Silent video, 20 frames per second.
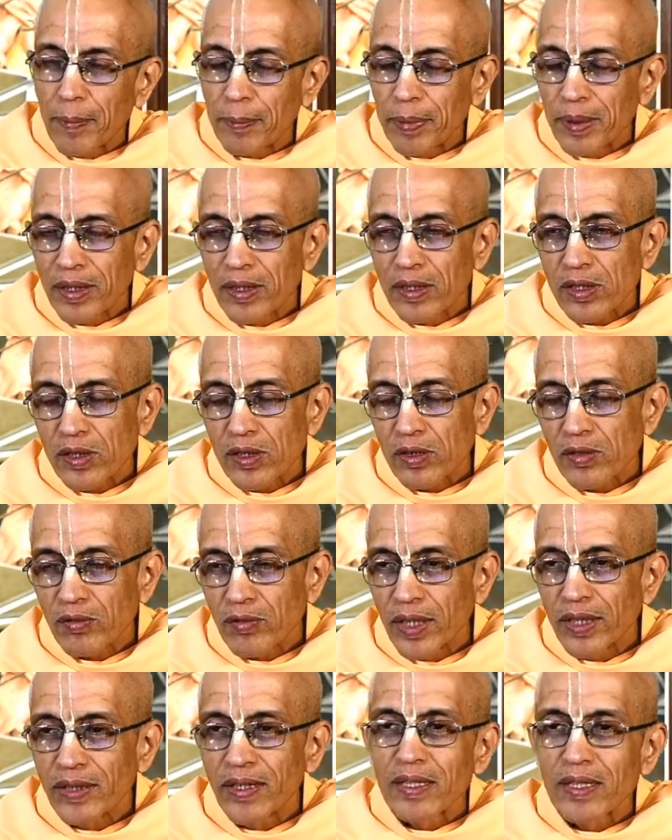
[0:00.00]

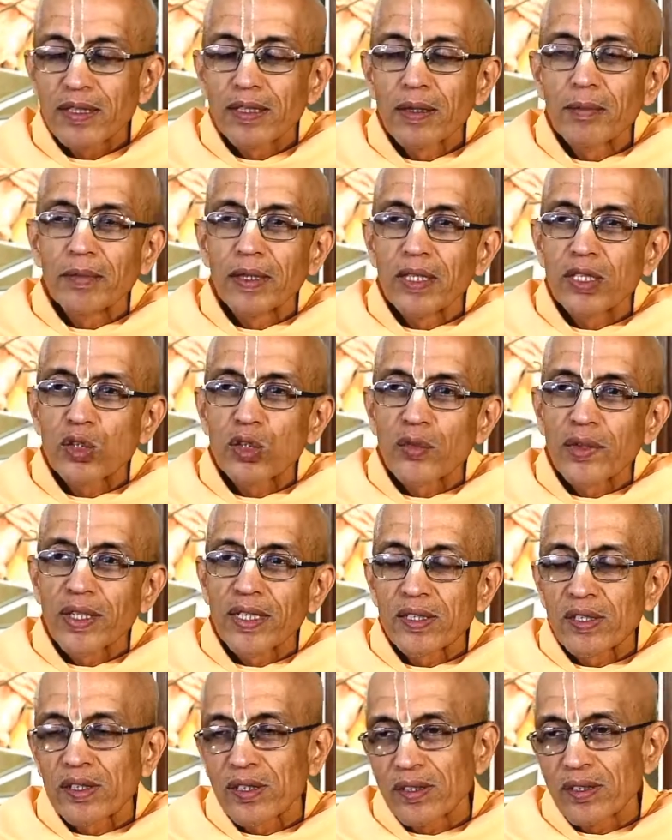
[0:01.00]
unhappiness, when there is
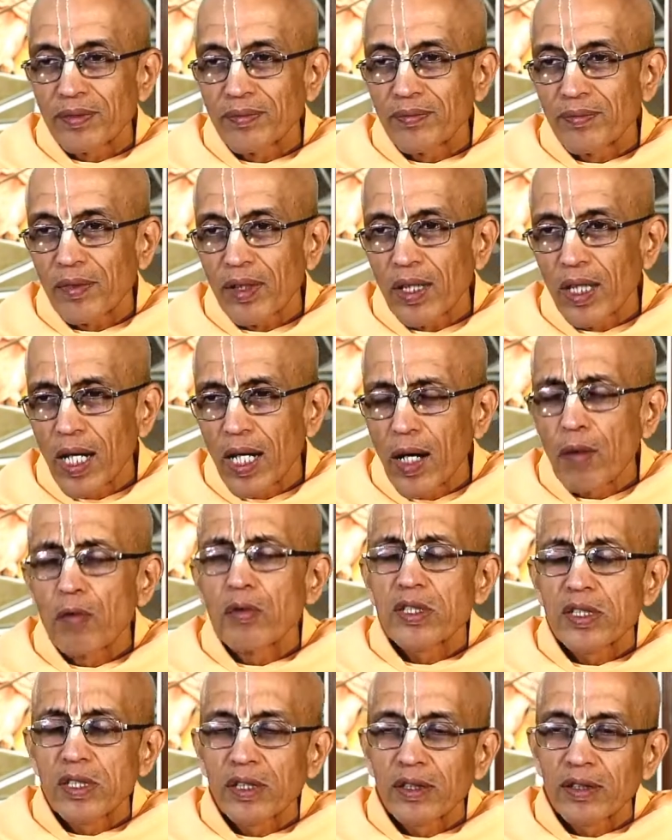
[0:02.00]
some distress.
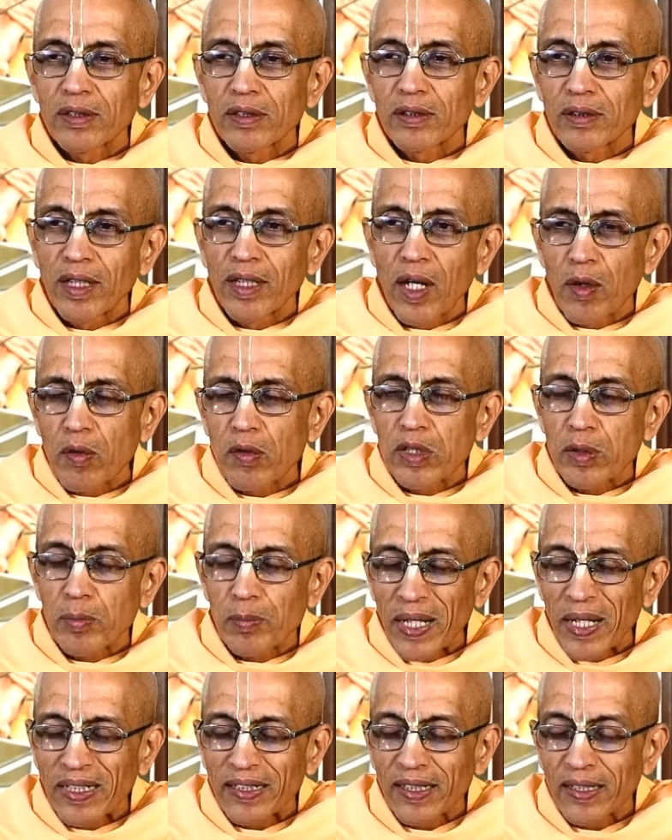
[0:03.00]
How is it?
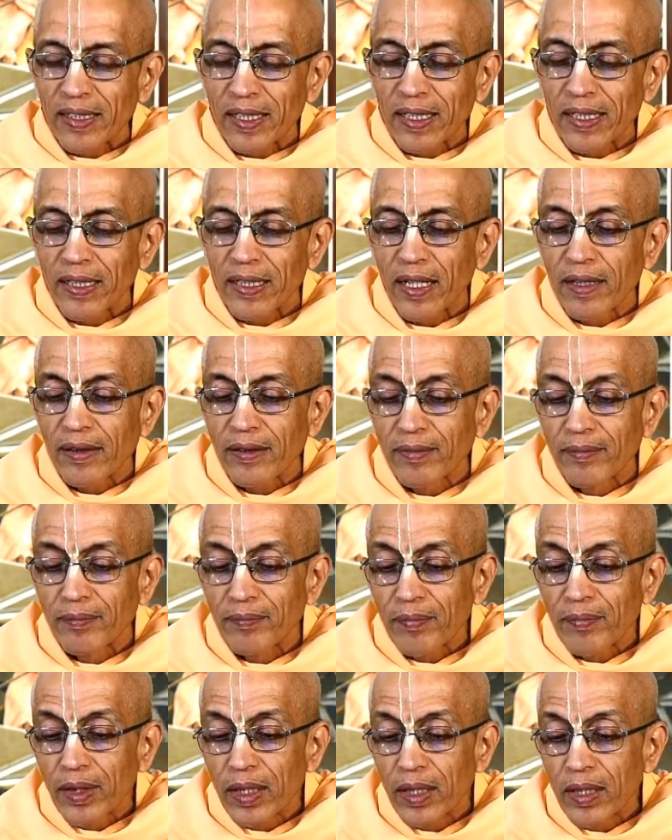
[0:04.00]
How is it practically
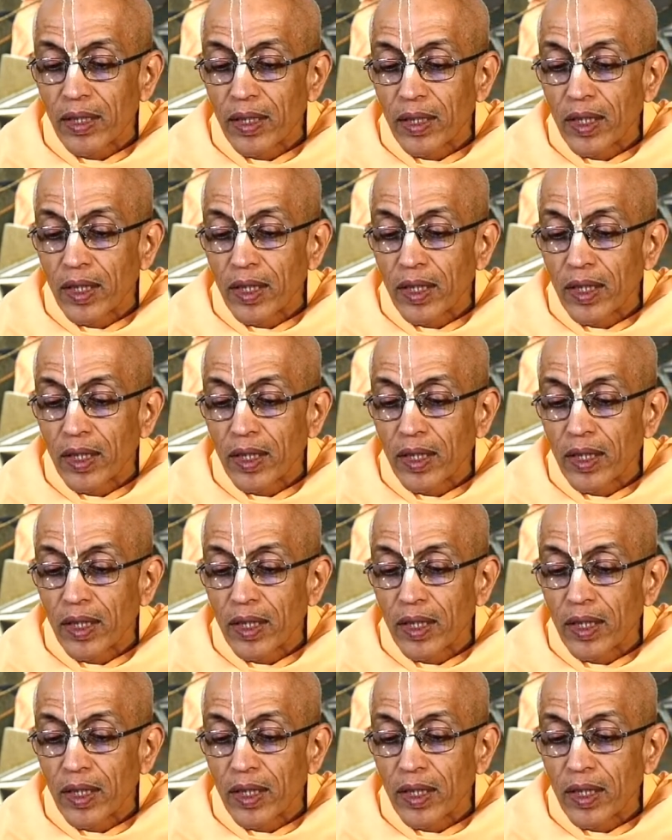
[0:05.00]
done?